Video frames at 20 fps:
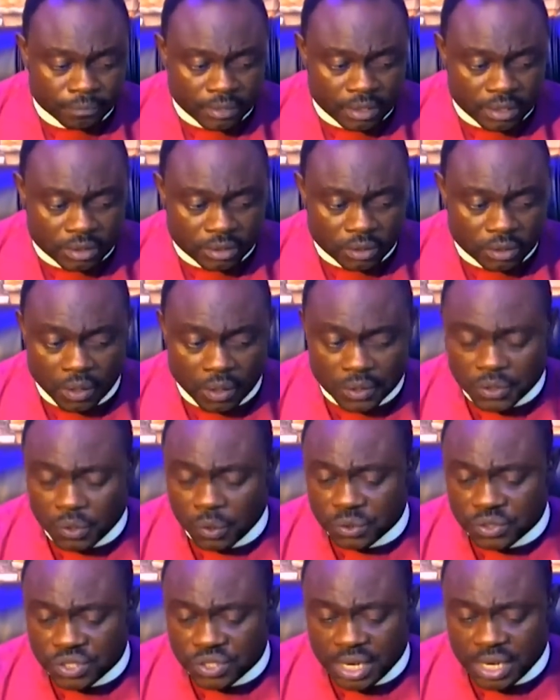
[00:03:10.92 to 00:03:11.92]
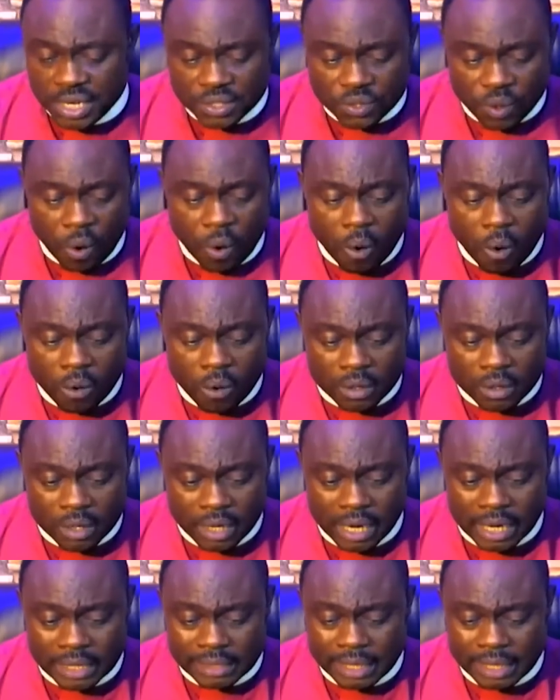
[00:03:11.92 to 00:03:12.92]
God knows it all.
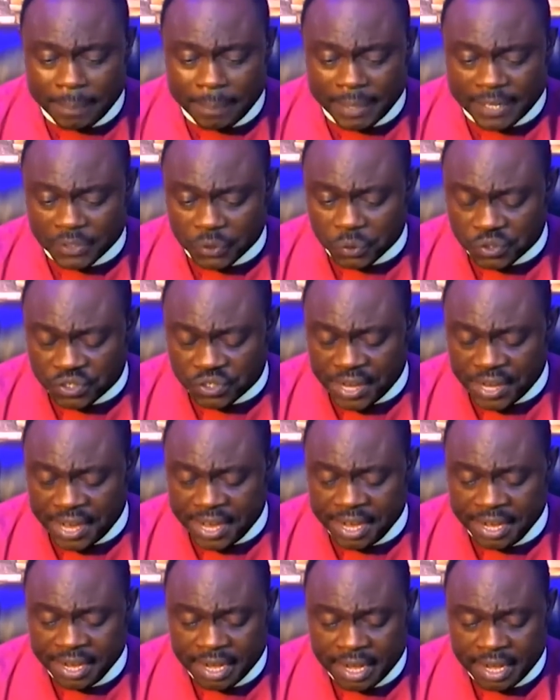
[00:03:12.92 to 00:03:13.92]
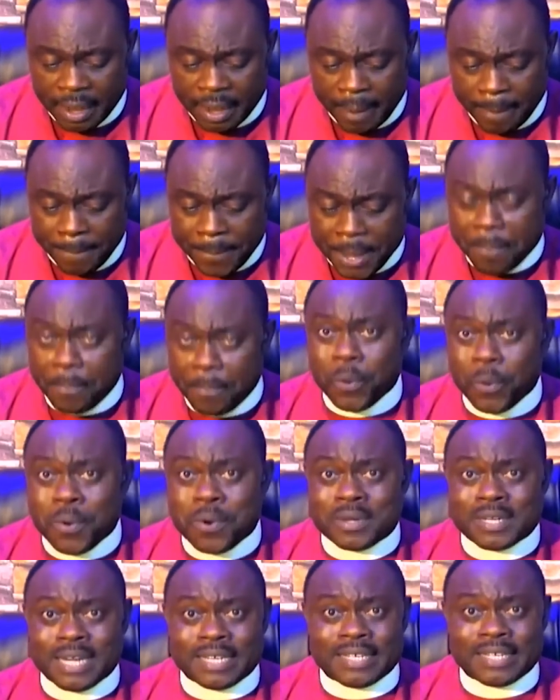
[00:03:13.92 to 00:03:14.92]
And I begin to see people
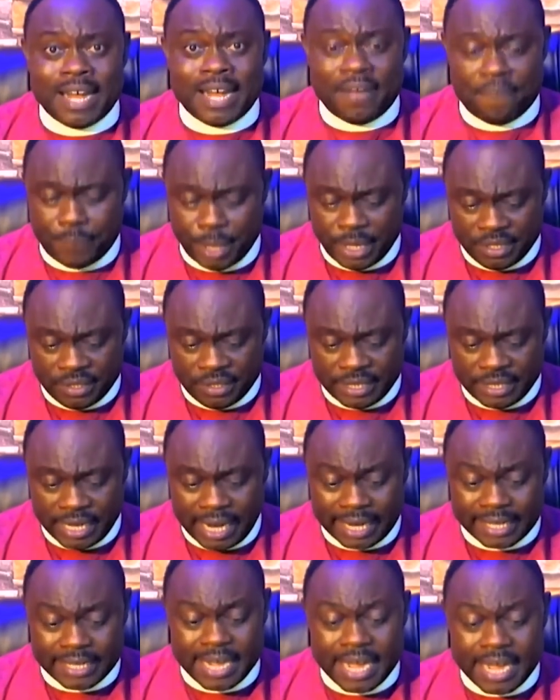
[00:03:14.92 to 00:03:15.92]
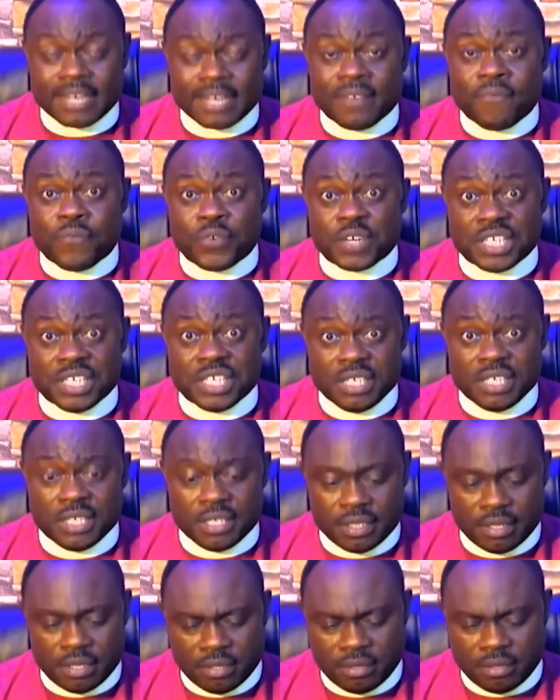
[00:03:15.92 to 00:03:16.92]
that have been declared free
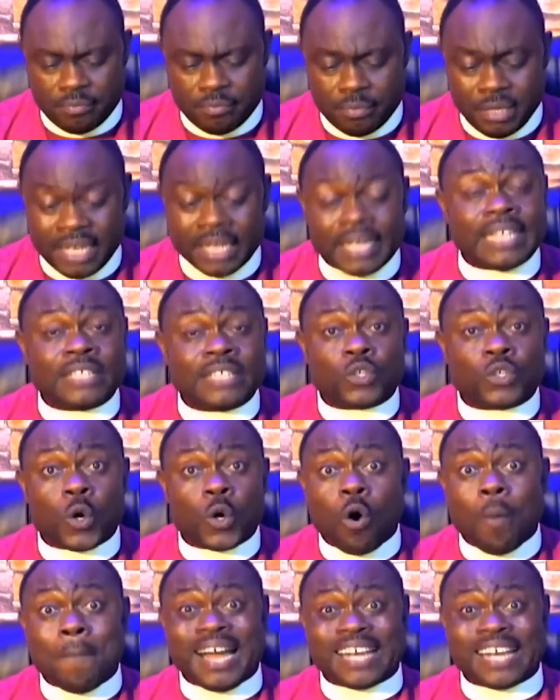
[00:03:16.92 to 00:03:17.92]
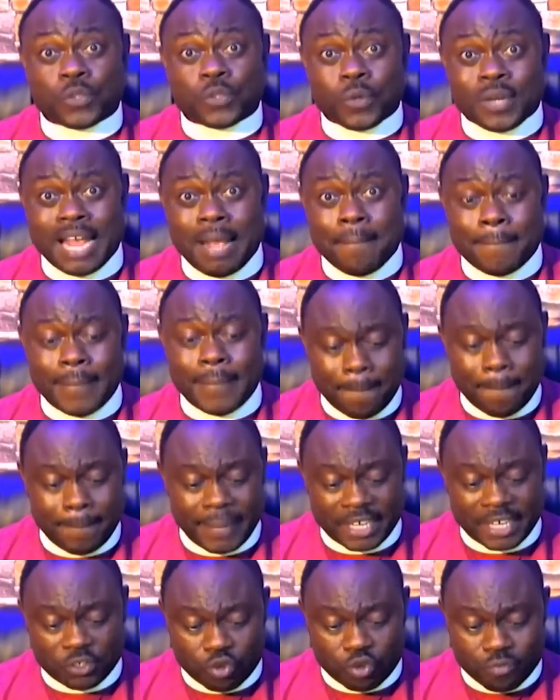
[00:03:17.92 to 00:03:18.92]
begin to go back to them and
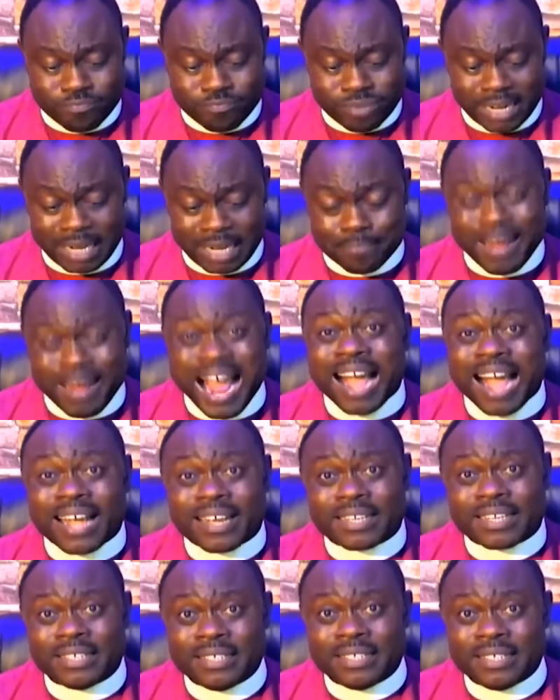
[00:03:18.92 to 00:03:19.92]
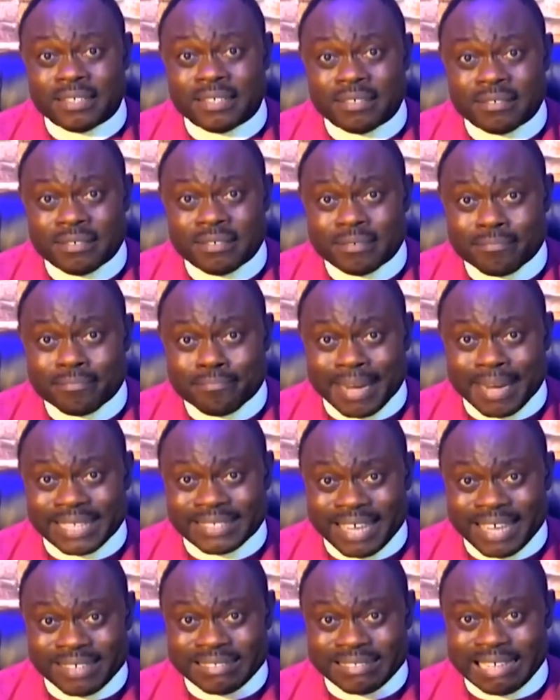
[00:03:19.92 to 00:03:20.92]
begin to bring back
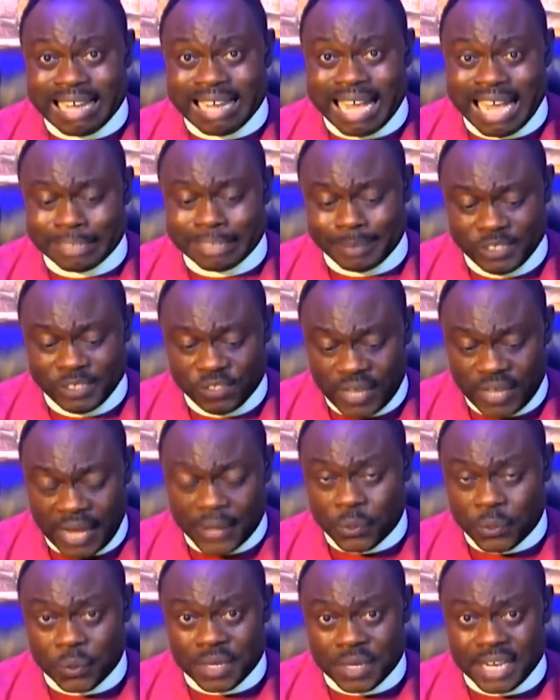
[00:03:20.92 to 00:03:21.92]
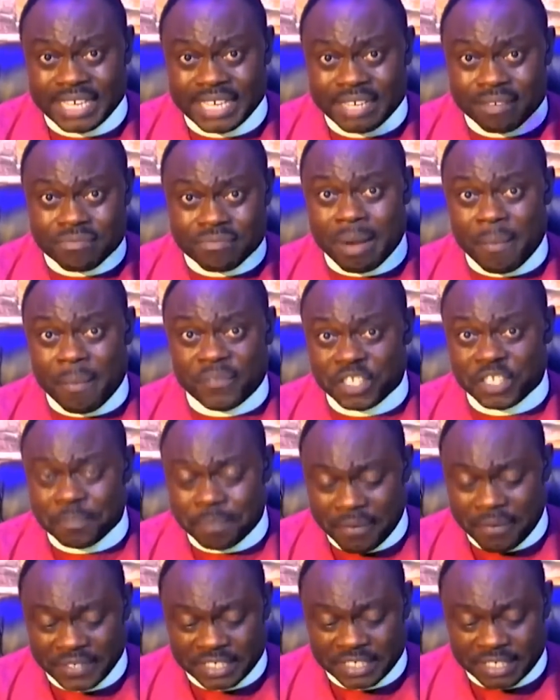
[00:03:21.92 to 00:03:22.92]
matters that have been settled in the realm of the
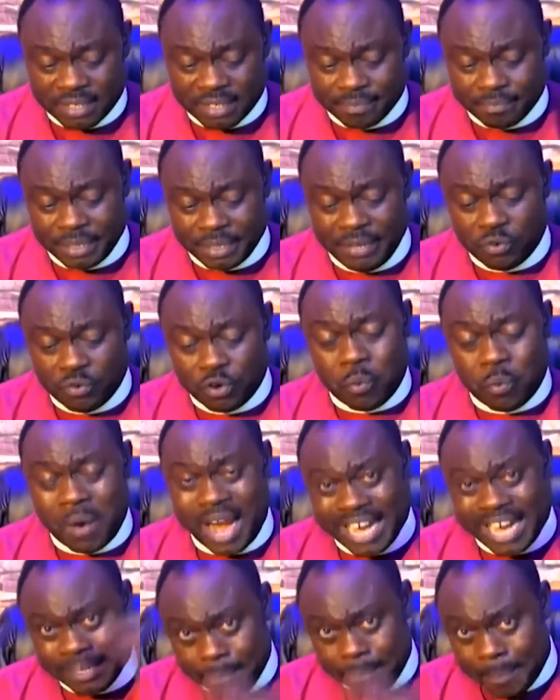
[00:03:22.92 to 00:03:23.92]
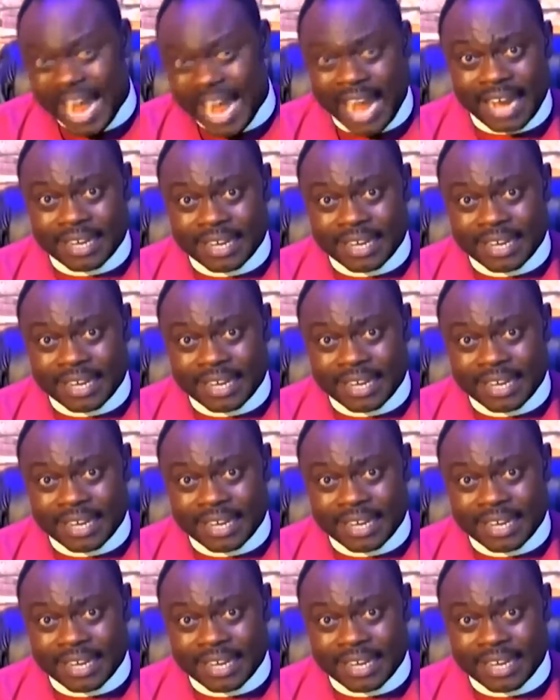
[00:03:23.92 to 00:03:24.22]
spirit, being rewinded back